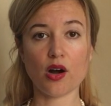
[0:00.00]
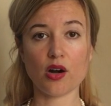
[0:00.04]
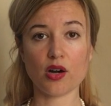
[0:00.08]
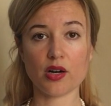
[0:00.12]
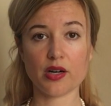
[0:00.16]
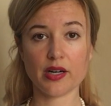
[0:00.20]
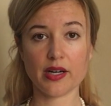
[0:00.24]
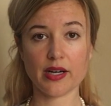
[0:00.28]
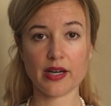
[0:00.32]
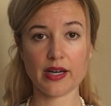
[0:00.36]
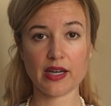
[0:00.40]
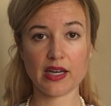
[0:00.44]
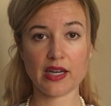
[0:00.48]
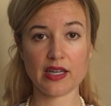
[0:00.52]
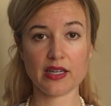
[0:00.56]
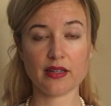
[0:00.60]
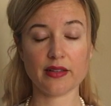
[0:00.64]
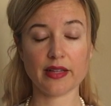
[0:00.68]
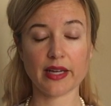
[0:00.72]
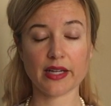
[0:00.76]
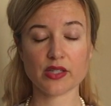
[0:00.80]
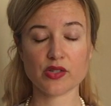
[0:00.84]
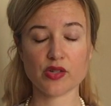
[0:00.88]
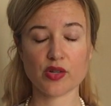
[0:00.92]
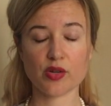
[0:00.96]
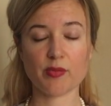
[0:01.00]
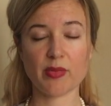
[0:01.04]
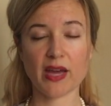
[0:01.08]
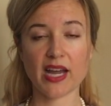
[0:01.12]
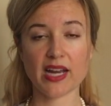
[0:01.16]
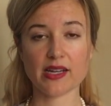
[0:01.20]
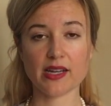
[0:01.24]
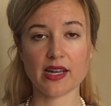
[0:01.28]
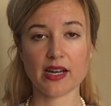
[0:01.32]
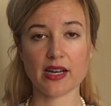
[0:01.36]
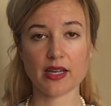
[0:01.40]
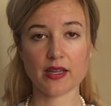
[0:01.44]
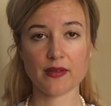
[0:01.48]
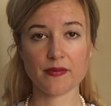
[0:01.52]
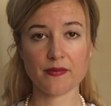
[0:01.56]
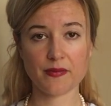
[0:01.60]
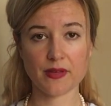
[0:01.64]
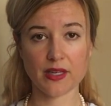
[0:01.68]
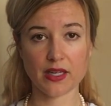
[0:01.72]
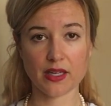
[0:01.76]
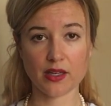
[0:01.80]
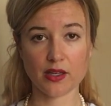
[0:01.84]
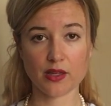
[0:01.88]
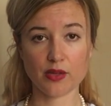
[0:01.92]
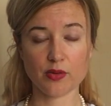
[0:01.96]
aura and electromagnetic
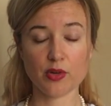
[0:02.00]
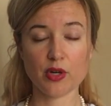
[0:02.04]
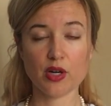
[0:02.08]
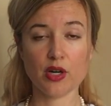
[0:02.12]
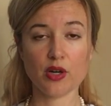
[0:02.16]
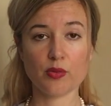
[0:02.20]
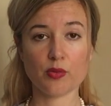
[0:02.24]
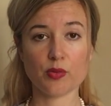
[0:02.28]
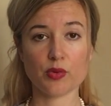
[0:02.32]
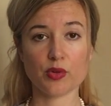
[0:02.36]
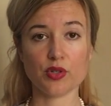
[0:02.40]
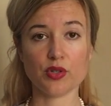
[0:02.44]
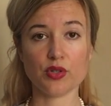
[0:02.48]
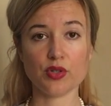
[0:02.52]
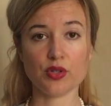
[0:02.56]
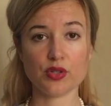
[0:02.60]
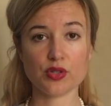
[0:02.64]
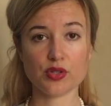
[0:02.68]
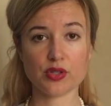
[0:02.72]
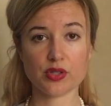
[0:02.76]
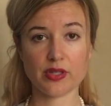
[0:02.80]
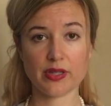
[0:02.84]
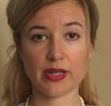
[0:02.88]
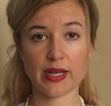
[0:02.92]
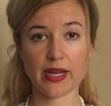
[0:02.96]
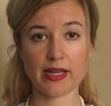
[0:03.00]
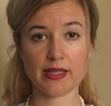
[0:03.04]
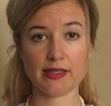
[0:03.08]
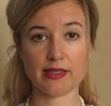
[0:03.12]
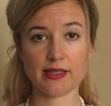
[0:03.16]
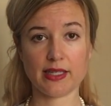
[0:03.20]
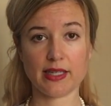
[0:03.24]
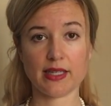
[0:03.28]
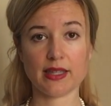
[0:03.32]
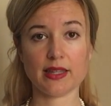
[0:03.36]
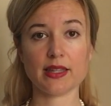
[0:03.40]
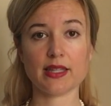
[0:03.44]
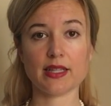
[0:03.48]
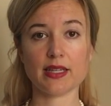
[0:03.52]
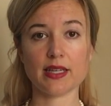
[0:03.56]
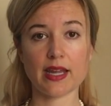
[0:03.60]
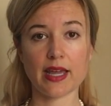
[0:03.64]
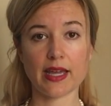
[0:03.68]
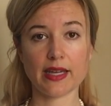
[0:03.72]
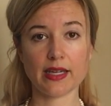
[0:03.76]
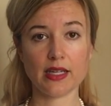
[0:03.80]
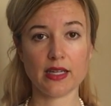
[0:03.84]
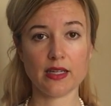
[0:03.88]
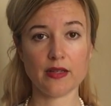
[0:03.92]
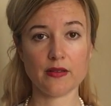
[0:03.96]
field. We're neutralizing the
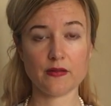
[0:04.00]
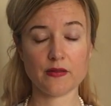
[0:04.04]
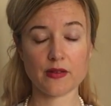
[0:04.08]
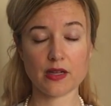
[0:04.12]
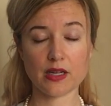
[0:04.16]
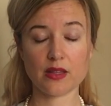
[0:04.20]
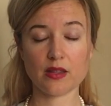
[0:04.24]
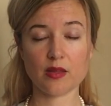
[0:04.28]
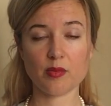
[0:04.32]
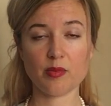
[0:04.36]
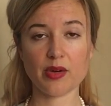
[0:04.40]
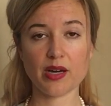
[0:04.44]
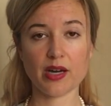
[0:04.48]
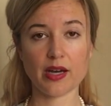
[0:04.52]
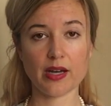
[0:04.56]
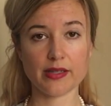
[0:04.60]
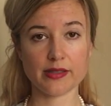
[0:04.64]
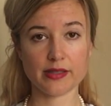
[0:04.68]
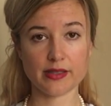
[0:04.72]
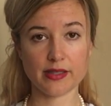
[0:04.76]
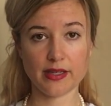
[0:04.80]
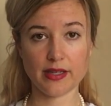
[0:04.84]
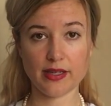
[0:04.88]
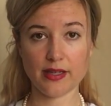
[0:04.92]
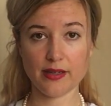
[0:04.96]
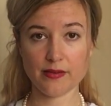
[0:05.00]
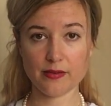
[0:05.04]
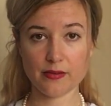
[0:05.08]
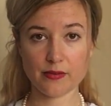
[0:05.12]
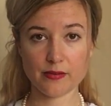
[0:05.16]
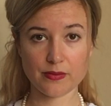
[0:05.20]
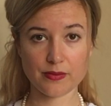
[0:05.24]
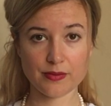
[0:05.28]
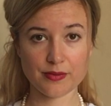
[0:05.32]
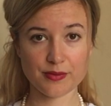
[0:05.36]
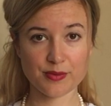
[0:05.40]
negative and the positive.